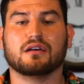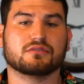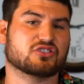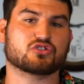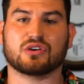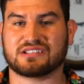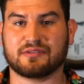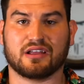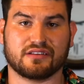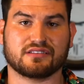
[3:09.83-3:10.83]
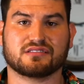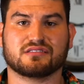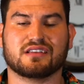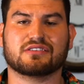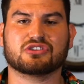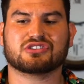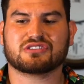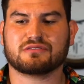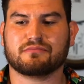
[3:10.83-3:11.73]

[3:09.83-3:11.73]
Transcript: Just trust me on this. It just